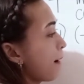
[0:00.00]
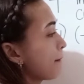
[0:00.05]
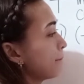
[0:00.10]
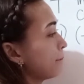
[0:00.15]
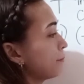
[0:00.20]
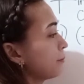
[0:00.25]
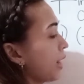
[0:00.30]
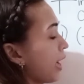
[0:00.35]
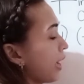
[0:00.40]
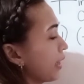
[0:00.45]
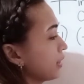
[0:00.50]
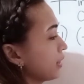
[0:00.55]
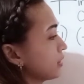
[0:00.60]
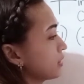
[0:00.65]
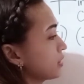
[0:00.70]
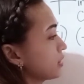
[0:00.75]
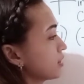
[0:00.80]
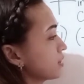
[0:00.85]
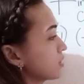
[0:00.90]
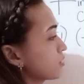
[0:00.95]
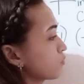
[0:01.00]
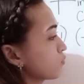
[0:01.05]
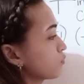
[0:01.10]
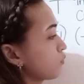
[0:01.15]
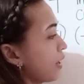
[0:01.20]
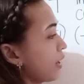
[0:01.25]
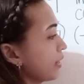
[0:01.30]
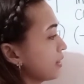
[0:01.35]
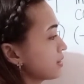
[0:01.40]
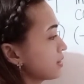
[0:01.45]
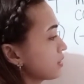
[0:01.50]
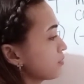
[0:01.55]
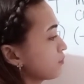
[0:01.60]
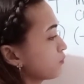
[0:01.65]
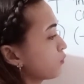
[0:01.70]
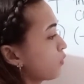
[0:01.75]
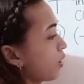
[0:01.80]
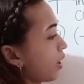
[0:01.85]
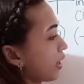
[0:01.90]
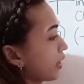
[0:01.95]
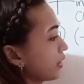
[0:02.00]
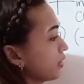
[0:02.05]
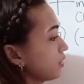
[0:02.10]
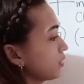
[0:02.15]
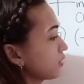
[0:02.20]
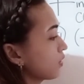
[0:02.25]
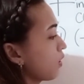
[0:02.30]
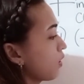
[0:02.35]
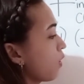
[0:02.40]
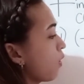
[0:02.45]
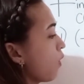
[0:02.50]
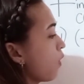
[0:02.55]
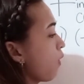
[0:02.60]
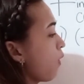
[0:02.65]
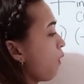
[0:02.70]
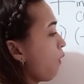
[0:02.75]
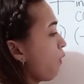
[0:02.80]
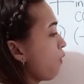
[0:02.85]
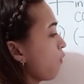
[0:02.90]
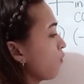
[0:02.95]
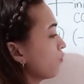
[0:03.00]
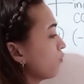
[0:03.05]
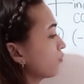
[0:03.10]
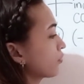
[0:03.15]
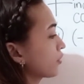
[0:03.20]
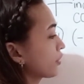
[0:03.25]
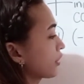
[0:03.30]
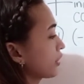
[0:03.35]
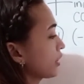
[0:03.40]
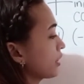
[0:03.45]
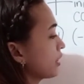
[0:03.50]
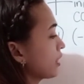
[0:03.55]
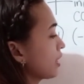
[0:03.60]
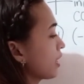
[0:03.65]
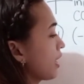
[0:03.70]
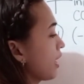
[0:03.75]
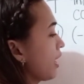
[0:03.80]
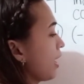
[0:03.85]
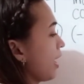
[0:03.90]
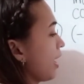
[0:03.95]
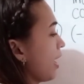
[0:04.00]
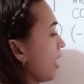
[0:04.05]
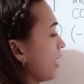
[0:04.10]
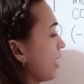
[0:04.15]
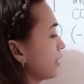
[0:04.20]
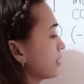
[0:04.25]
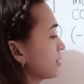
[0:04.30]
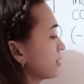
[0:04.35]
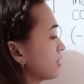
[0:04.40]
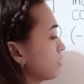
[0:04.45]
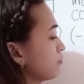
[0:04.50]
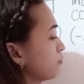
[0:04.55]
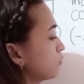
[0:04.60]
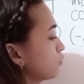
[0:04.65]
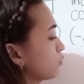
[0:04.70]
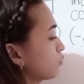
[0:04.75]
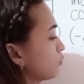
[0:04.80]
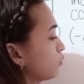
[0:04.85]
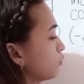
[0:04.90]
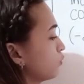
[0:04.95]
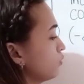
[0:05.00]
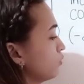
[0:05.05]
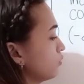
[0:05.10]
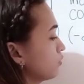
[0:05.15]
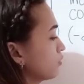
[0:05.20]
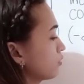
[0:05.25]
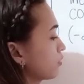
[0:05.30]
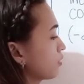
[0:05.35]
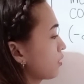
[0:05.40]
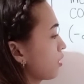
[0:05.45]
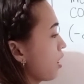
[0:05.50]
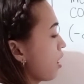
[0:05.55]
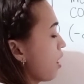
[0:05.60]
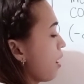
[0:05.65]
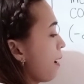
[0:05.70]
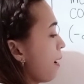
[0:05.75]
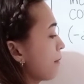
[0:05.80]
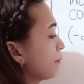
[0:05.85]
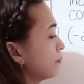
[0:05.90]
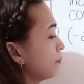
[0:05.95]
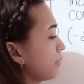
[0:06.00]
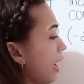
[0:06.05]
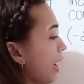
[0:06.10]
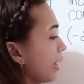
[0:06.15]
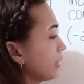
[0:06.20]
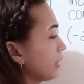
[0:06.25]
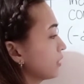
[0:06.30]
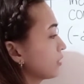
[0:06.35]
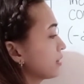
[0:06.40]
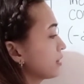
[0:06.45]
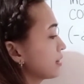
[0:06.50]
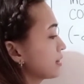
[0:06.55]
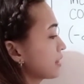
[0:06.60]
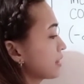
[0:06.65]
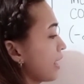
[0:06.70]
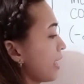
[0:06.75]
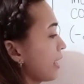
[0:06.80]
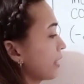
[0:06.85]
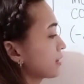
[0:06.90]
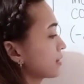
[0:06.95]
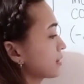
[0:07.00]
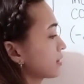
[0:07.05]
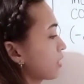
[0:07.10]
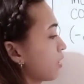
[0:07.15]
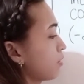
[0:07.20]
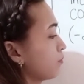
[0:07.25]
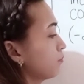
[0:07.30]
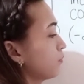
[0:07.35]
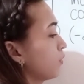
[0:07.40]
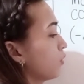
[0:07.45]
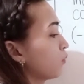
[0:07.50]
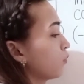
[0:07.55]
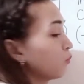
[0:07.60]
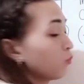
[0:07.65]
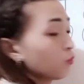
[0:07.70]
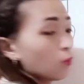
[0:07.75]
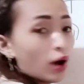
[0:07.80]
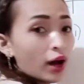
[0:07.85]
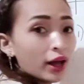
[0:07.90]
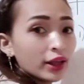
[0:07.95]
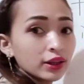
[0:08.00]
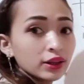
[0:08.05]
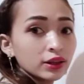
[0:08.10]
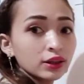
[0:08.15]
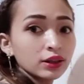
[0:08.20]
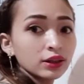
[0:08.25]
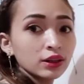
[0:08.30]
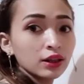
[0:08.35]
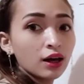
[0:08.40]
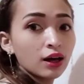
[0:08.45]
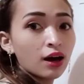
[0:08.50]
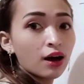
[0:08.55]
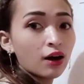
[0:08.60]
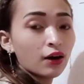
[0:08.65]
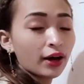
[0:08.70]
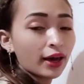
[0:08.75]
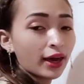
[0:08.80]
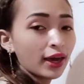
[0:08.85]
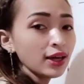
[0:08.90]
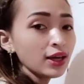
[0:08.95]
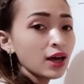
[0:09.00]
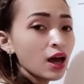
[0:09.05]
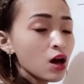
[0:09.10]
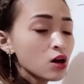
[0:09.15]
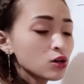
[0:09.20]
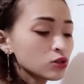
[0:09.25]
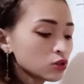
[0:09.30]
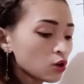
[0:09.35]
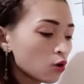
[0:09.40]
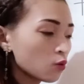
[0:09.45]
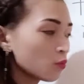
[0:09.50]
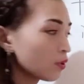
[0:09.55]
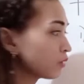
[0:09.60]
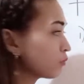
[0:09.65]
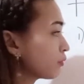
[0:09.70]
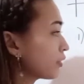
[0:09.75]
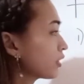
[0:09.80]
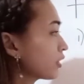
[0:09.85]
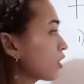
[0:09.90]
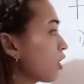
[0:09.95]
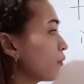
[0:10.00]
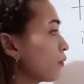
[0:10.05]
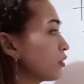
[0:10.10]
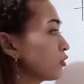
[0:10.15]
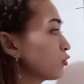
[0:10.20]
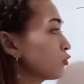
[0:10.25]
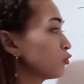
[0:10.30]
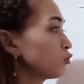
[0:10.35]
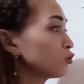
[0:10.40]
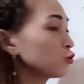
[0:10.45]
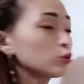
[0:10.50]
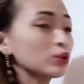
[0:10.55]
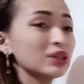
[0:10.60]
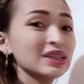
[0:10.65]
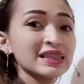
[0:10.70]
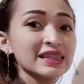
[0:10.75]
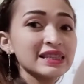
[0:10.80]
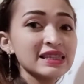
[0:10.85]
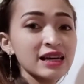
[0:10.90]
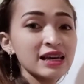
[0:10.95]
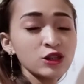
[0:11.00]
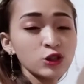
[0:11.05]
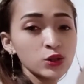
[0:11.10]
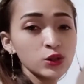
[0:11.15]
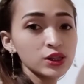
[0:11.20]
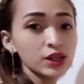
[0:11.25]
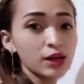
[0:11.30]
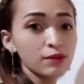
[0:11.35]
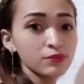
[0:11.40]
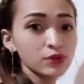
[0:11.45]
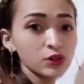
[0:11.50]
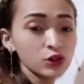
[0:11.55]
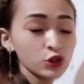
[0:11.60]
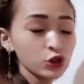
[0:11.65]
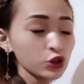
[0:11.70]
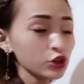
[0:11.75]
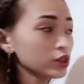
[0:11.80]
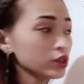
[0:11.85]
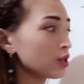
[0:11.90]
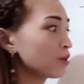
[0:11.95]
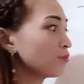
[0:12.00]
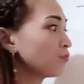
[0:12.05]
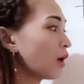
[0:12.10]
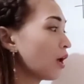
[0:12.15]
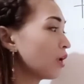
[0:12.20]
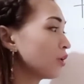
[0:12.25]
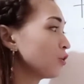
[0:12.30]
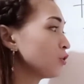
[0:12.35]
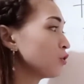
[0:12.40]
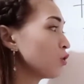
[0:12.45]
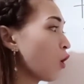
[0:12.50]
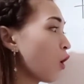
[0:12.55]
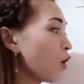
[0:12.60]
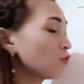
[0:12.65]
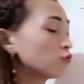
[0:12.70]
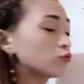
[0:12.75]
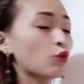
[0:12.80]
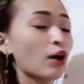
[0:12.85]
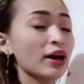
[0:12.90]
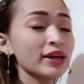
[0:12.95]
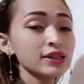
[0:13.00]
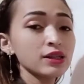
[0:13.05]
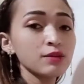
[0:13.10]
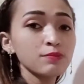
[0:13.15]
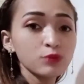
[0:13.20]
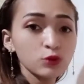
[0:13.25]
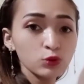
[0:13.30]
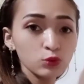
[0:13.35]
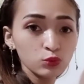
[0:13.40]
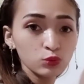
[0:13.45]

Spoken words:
minus y sub 1 over x sub 2 minus x sub 1. Okay, so what we're going to do is just to substitute the value of y sub 2,